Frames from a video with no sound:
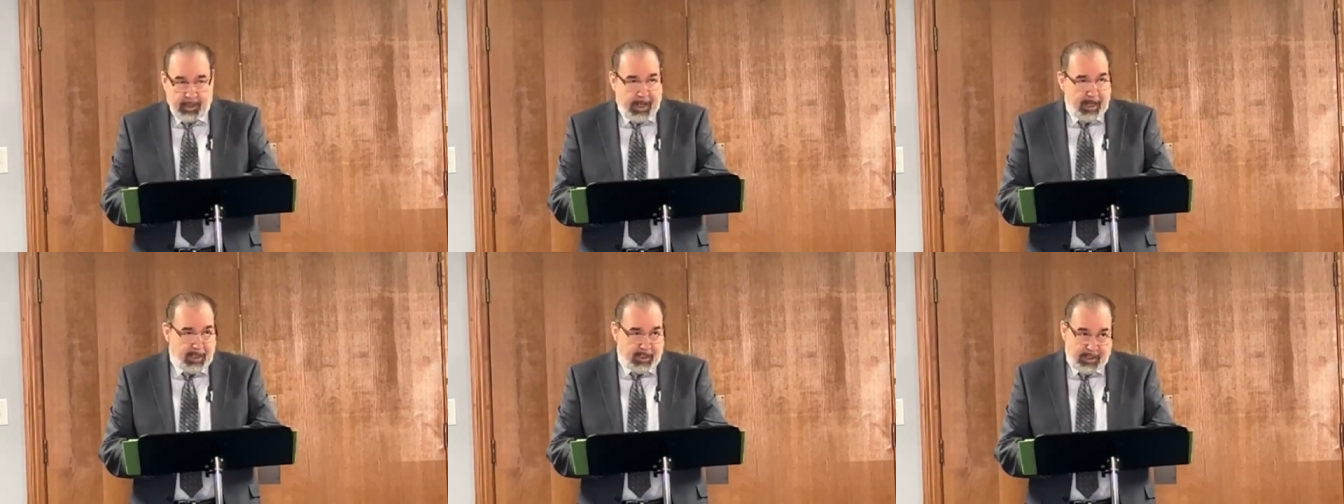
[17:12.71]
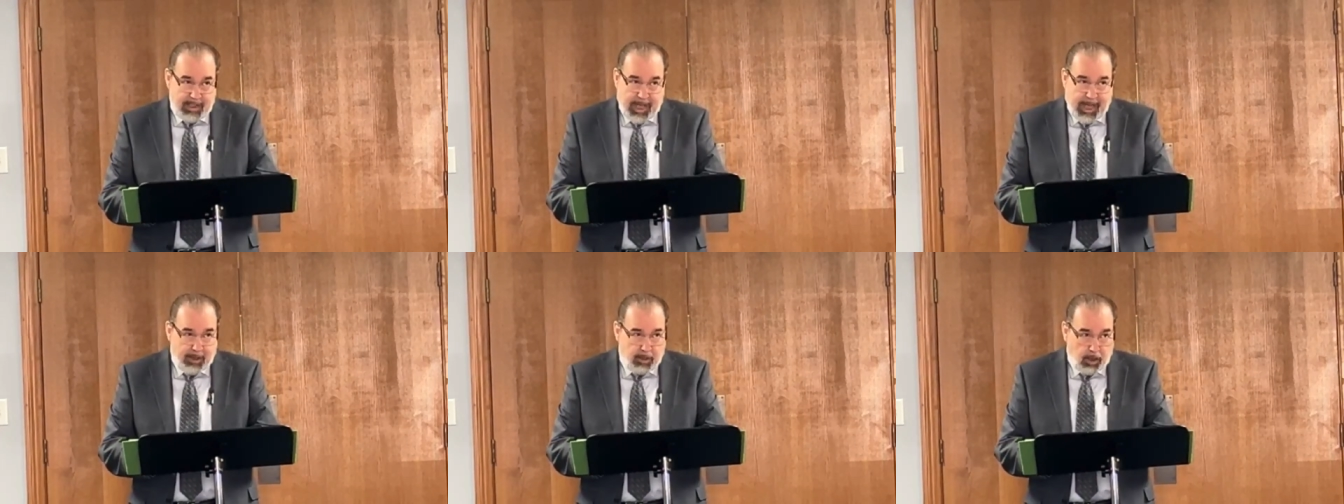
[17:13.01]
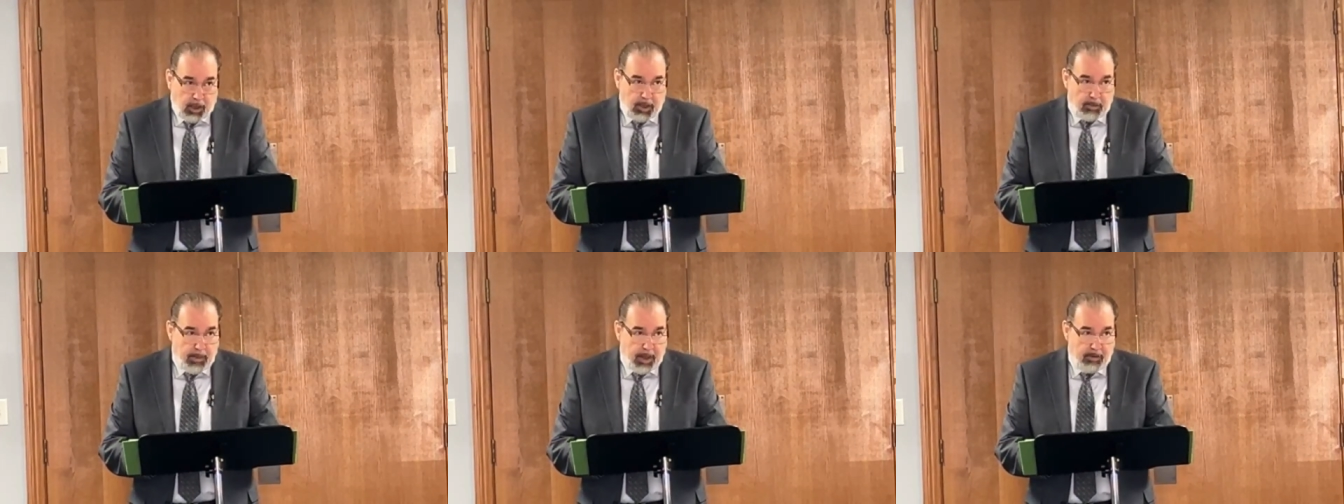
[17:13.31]
that it's
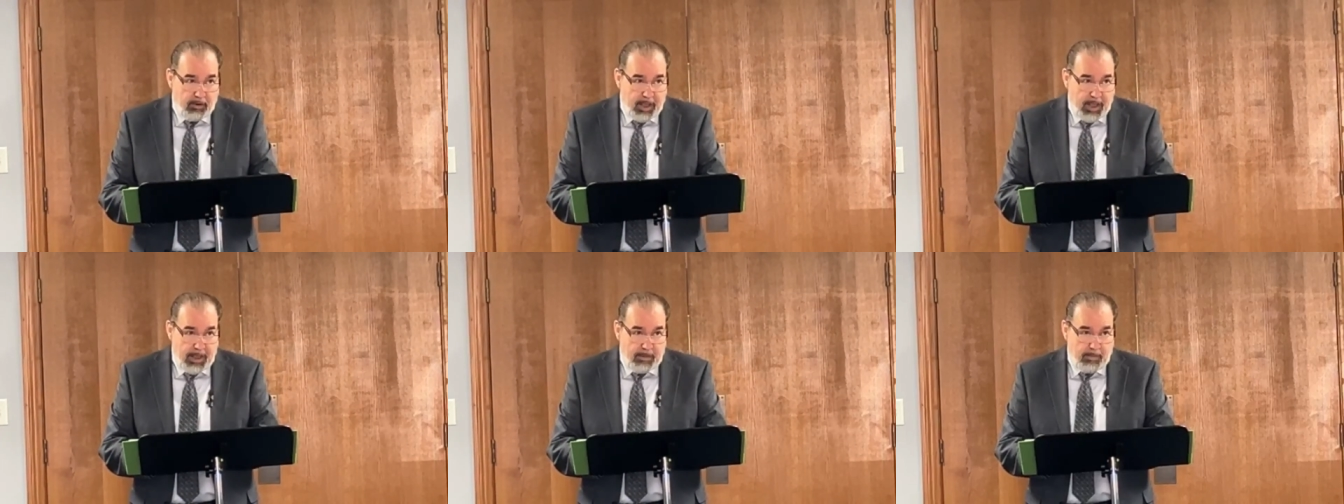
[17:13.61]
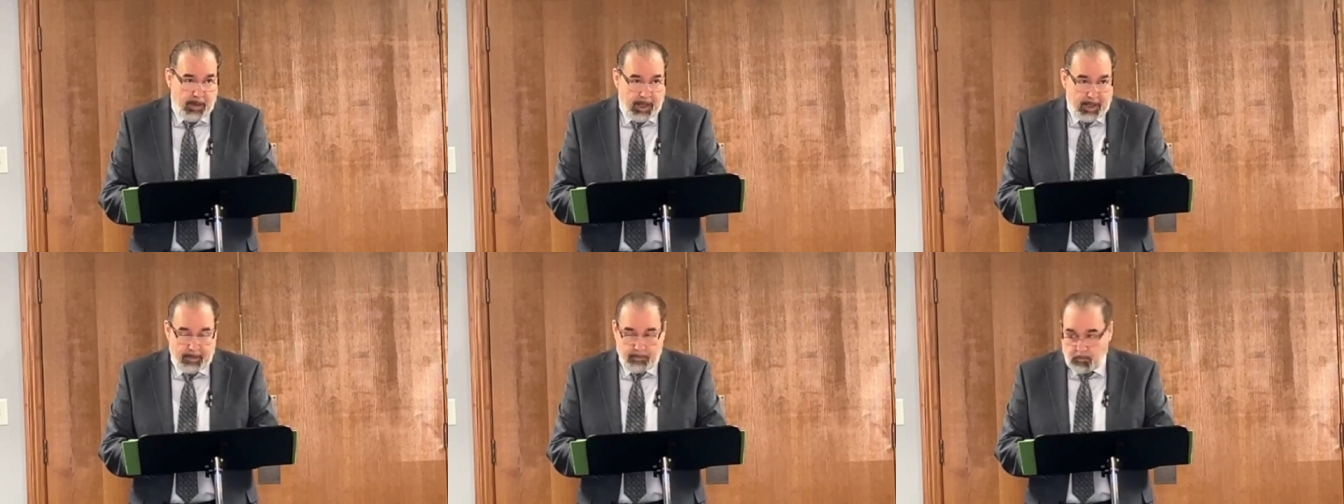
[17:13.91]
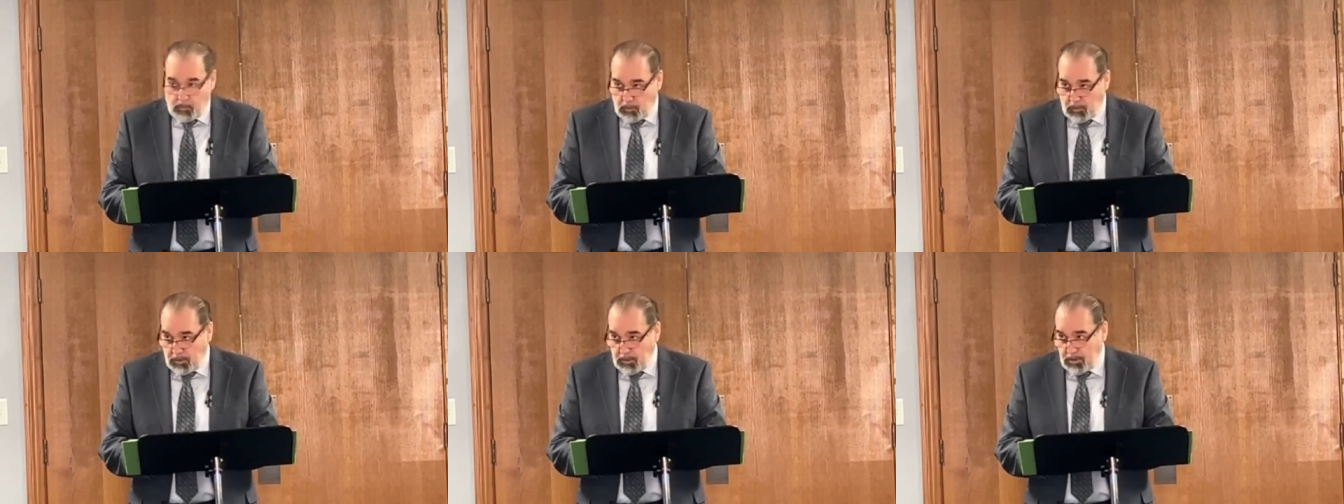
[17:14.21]
not all about him
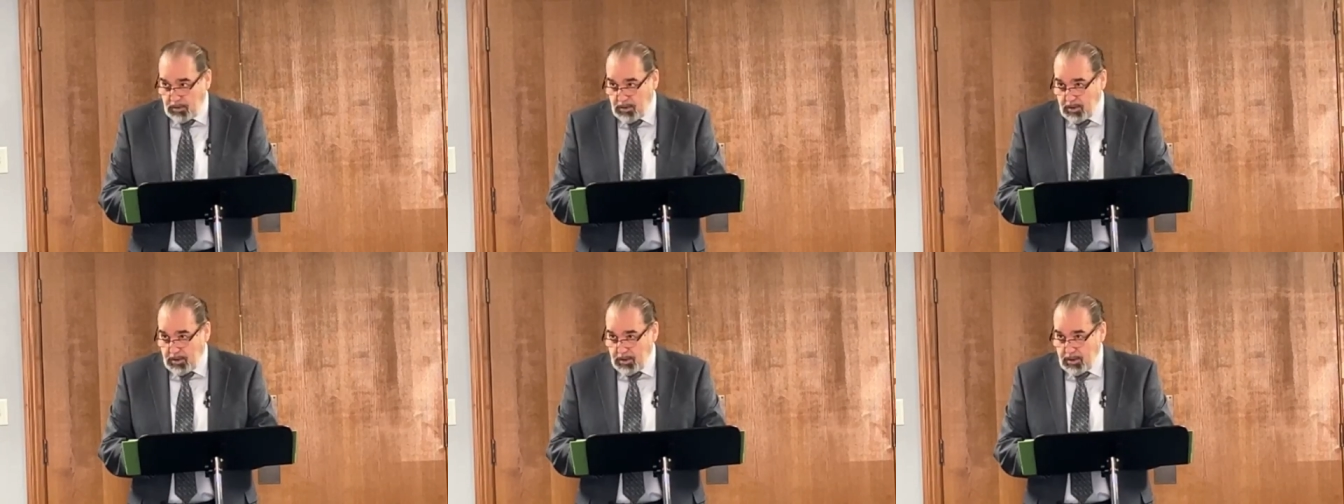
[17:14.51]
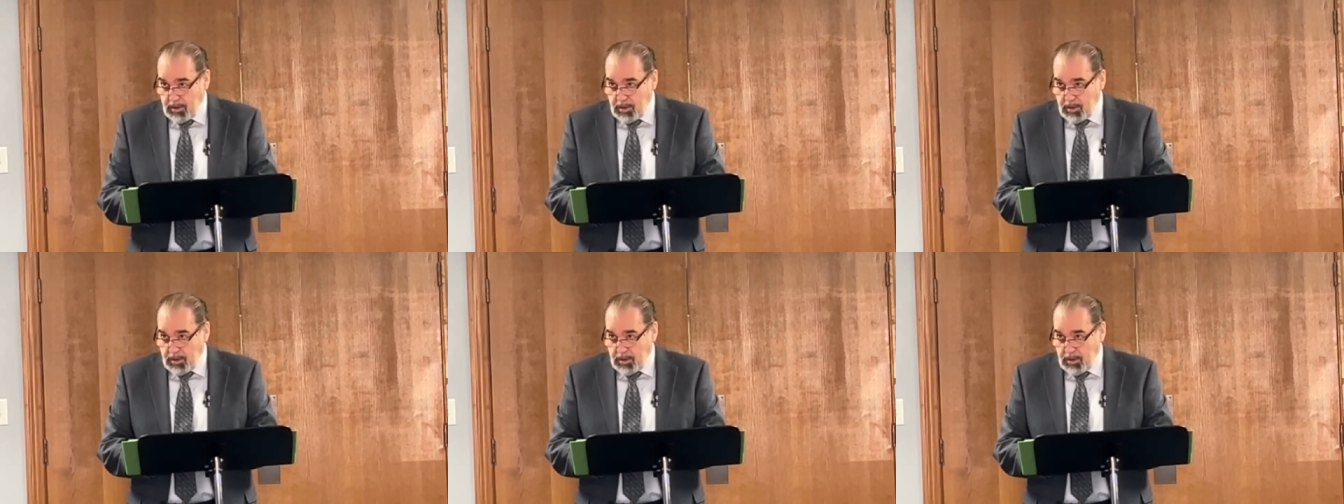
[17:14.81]
anymore,